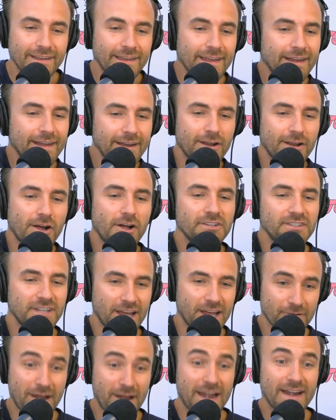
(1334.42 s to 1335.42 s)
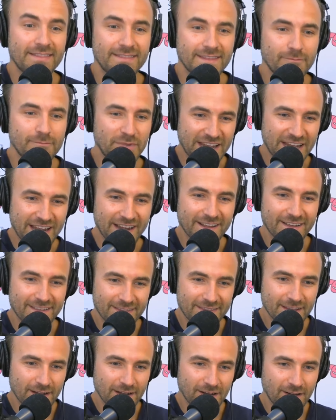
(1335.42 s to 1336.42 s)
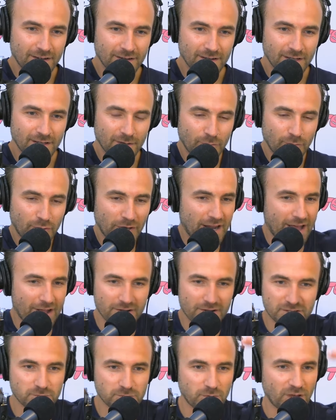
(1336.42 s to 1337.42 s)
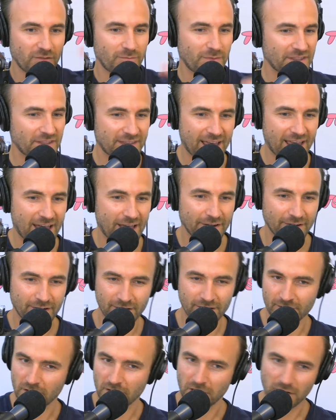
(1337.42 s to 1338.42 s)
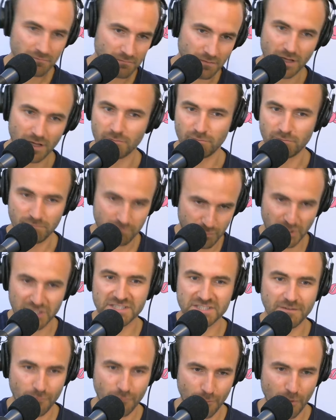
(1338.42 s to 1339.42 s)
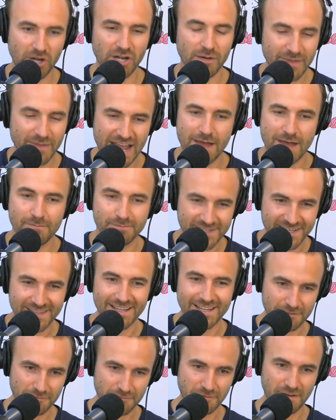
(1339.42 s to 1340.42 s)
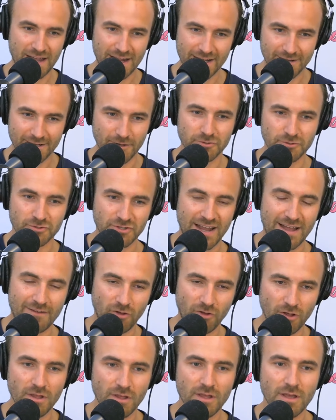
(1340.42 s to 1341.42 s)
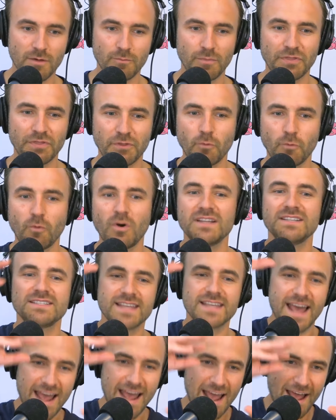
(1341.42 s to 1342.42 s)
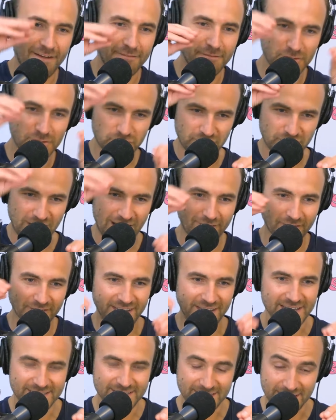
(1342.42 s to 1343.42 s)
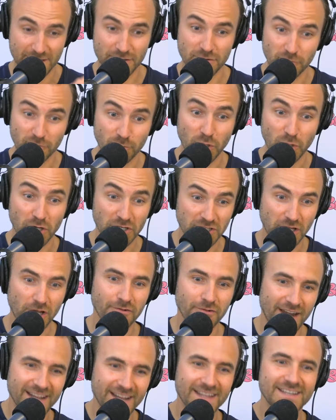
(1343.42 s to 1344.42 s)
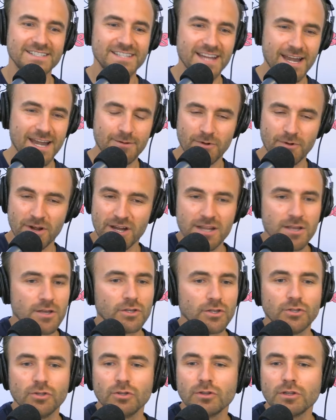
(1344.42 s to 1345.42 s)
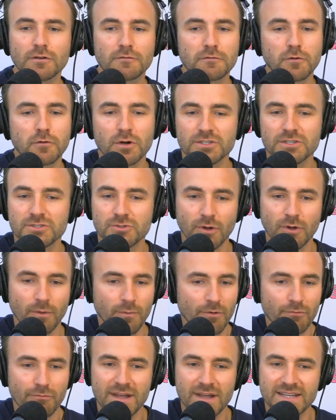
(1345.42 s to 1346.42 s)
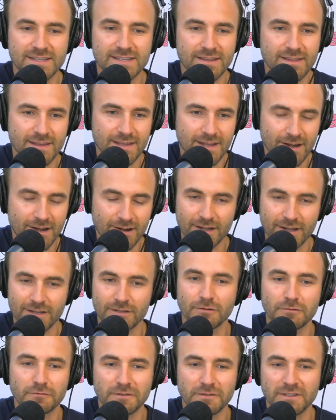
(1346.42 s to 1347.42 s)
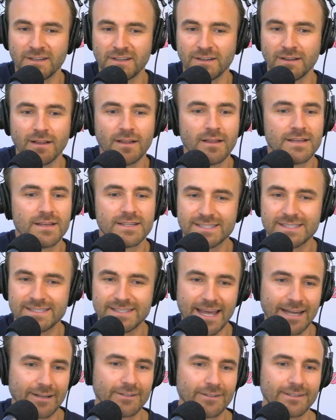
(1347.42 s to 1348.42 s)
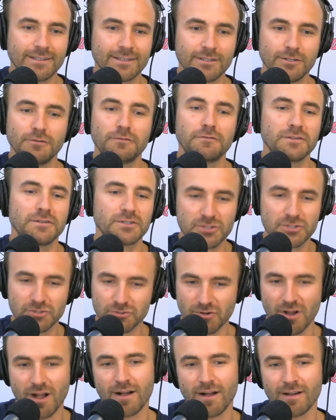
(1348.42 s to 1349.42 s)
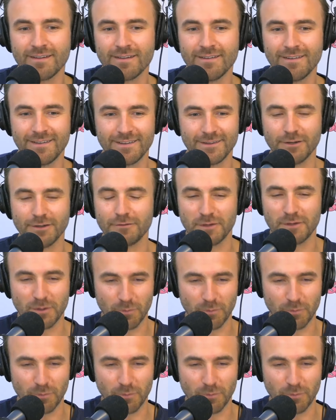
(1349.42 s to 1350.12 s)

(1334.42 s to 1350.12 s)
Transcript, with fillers: Get it all done right at the beginning of the year put out your 12 month calendar. Bunch of them are going to be empty. That's fine. No travel. But the ones that have travel dates that you've booked already in January, you'll look forward to them the rest of the year and you'll feel settled. You'll feel strong. You'll feel